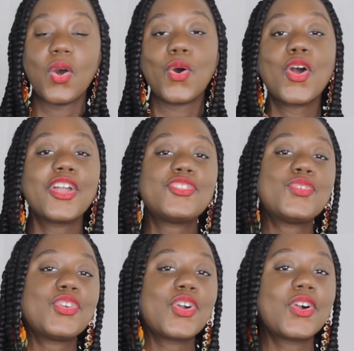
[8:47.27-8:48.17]
or
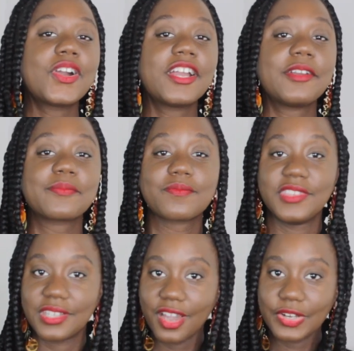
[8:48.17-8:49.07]
to your
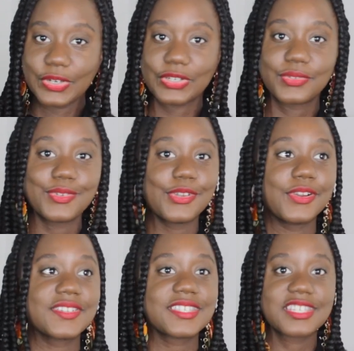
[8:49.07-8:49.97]
daughter, to
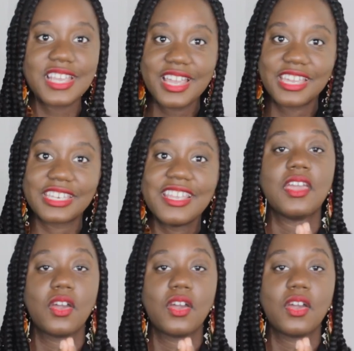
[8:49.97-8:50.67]
your son.